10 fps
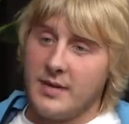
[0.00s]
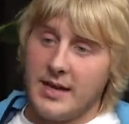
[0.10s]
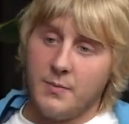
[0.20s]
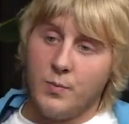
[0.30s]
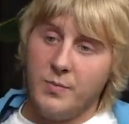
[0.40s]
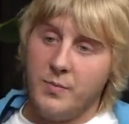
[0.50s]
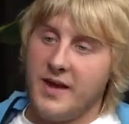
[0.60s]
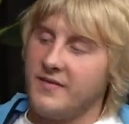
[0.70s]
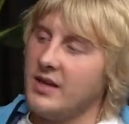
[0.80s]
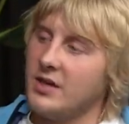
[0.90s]
Like with
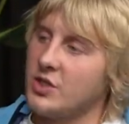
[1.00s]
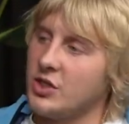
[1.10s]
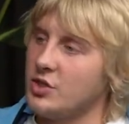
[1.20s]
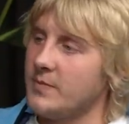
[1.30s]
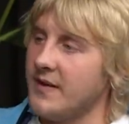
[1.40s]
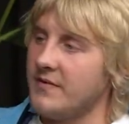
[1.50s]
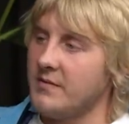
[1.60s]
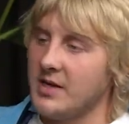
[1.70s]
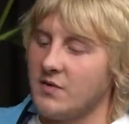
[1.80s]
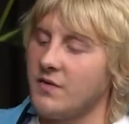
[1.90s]
bevy, and it's not too bad for
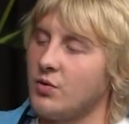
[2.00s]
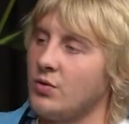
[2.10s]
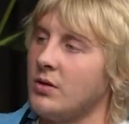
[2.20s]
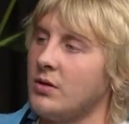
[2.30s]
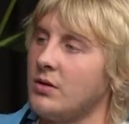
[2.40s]
me, it's food.